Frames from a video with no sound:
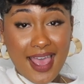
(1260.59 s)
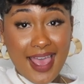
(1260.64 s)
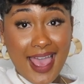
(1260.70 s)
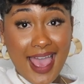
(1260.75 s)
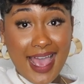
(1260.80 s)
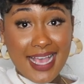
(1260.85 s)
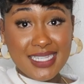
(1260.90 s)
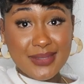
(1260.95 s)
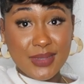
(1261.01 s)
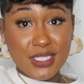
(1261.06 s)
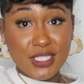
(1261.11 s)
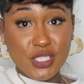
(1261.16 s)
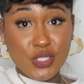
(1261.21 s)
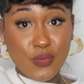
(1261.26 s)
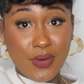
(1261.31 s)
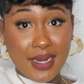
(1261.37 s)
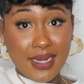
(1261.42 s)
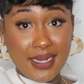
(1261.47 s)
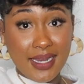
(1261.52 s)
has been
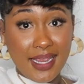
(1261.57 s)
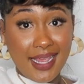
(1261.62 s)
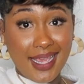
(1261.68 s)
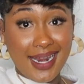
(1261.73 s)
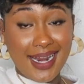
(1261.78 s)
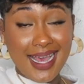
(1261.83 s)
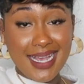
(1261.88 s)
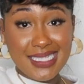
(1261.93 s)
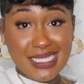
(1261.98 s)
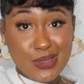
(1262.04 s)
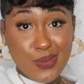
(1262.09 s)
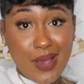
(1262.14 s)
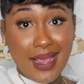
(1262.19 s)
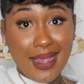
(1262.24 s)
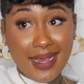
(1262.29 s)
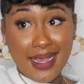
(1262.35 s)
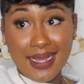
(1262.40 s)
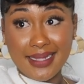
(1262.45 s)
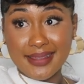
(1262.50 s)
trending and that's
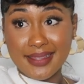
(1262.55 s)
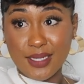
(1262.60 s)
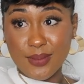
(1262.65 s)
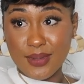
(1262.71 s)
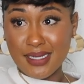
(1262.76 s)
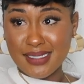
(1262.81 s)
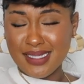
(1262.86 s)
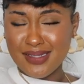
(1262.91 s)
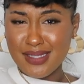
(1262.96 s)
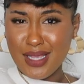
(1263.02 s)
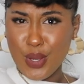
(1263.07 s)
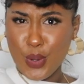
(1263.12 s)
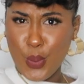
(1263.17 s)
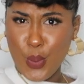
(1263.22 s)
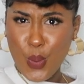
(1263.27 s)
why I got them because I was like